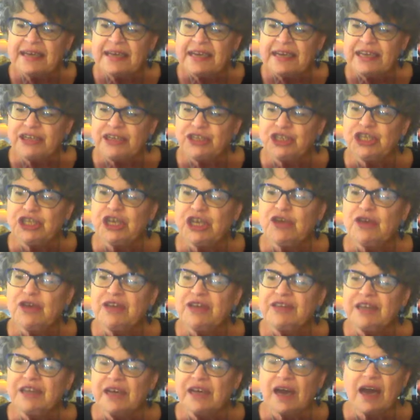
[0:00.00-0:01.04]
in sharing
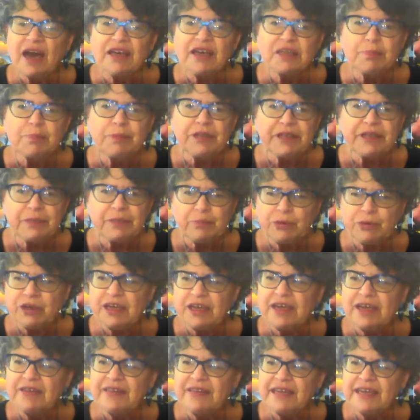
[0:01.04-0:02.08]
the gospel and
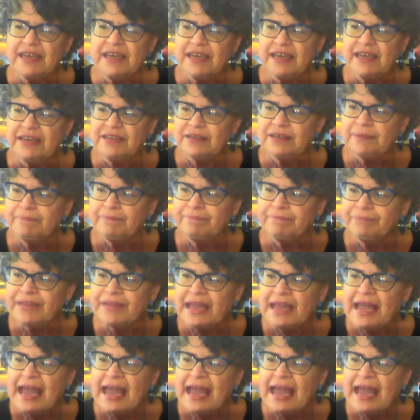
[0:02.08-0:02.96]
bringing the kingdom.